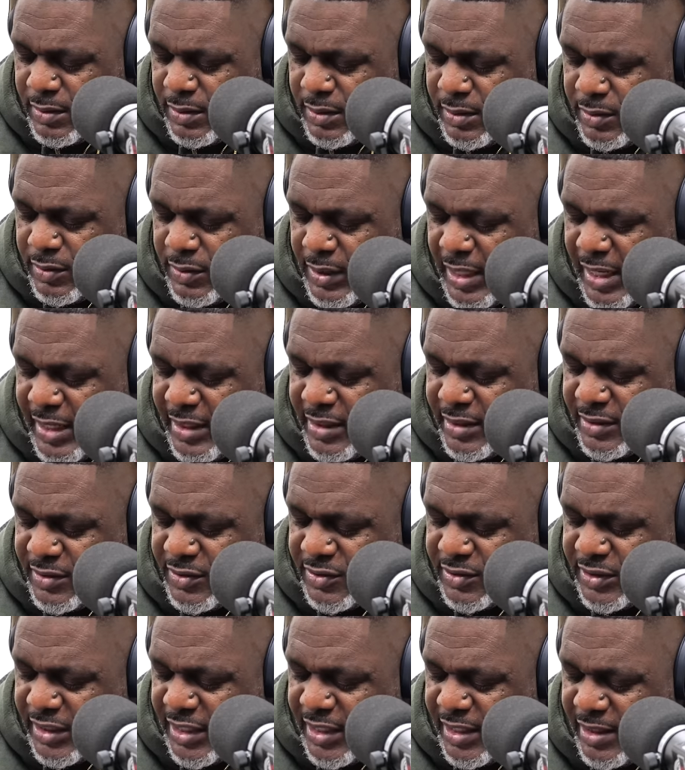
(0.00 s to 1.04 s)
you got to
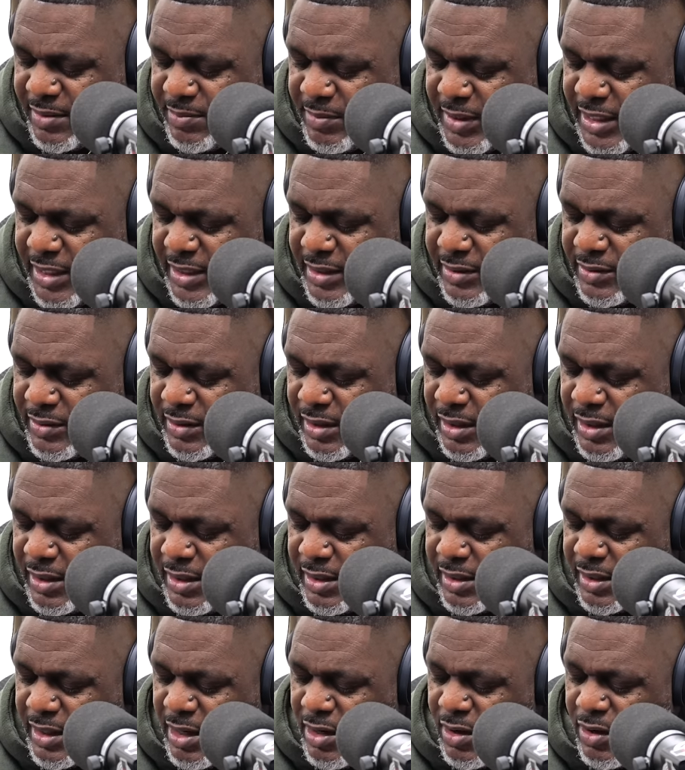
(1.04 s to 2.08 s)
understand, man, uh,
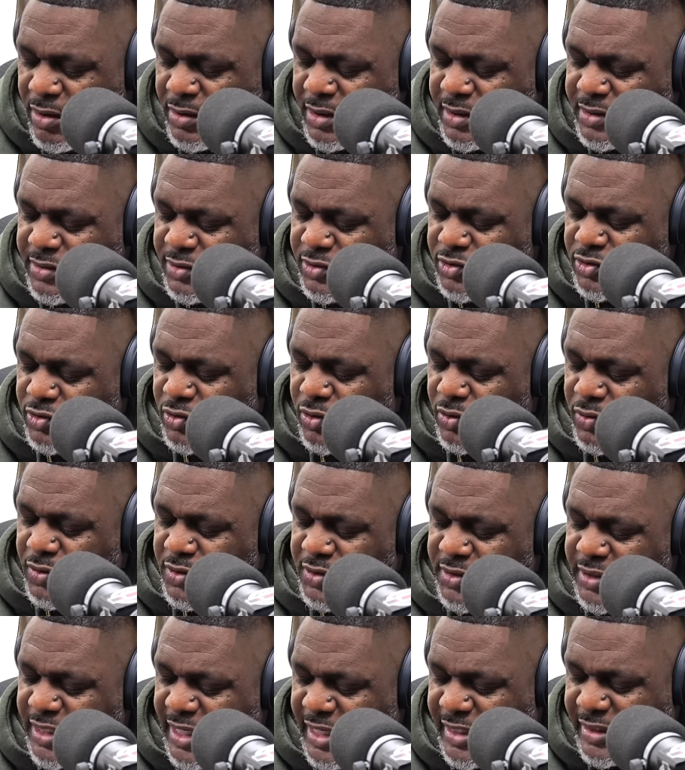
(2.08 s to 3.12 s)
all of the stories
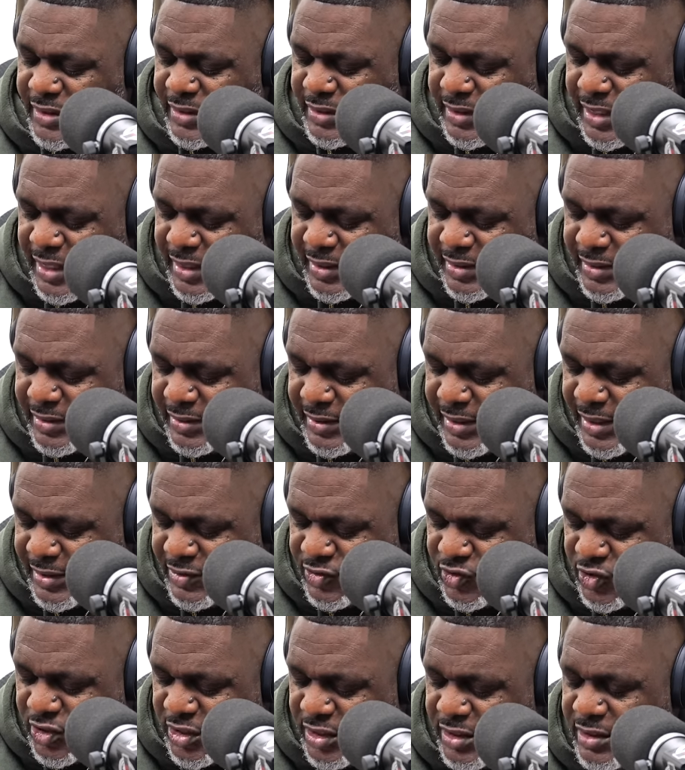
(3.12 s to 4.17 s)
that that that
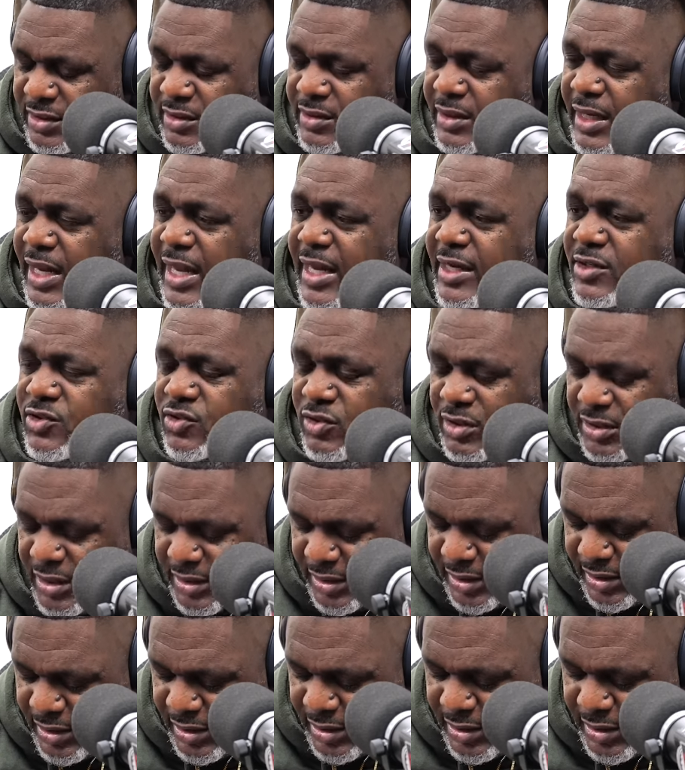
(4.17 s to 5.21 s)
Gene
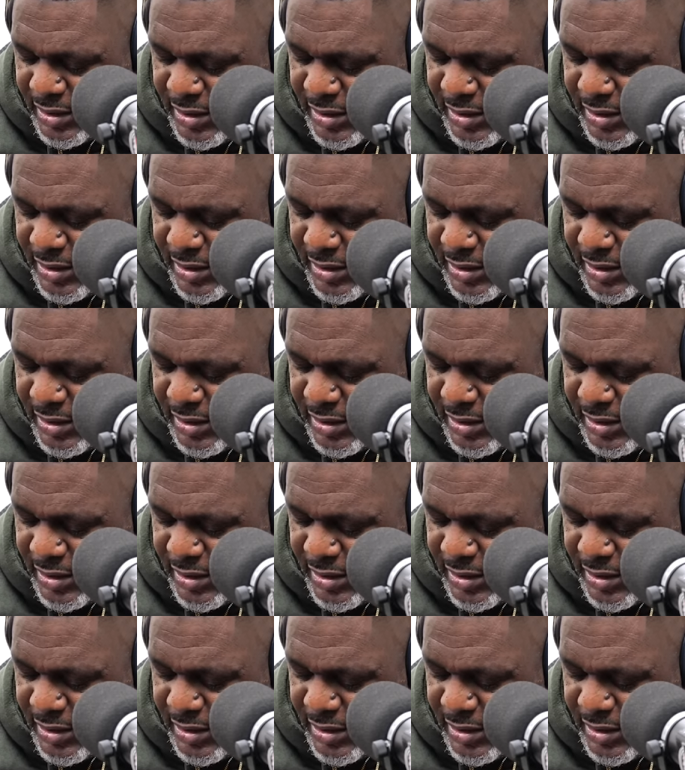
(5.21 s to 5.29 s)
actually